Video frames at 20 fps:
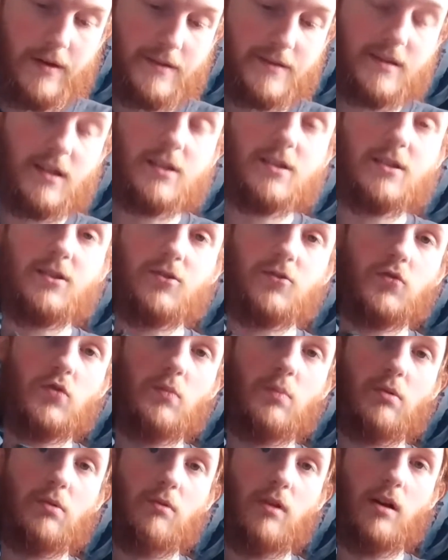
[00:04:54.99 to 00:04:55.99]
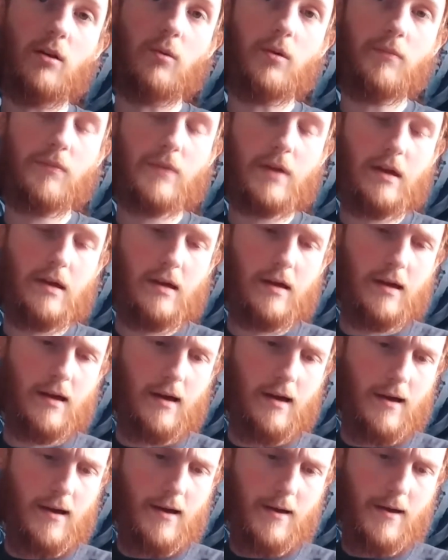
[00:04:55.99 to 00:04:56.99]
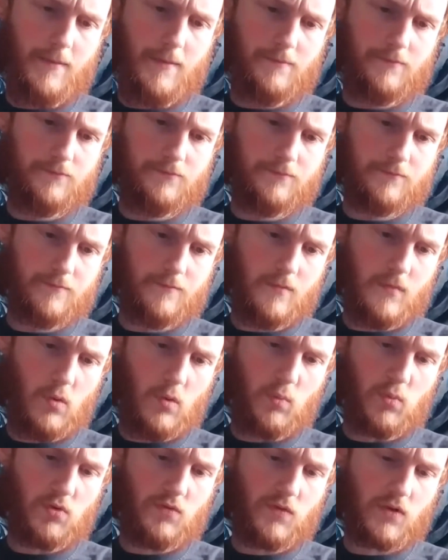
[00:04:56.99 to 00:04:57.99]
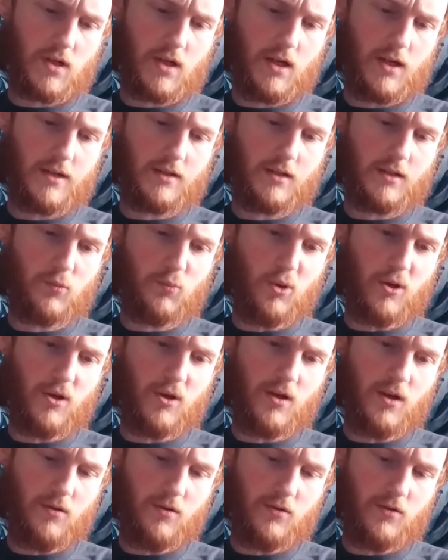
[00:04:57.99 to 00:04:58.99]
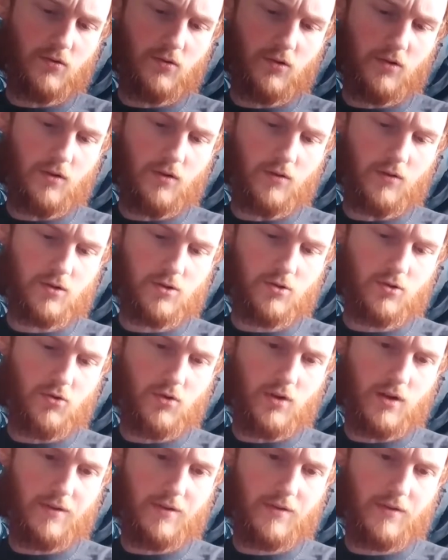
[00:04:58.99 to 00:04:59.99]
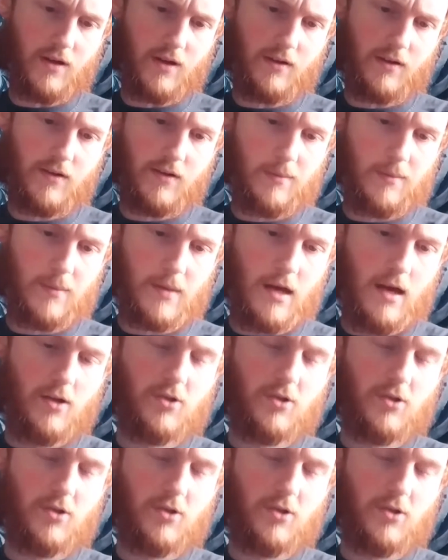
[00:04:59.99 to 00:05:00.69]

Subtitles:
It's actually the super rare one. Not much of a card needs printed out. He's just sort of got a traded sidestep.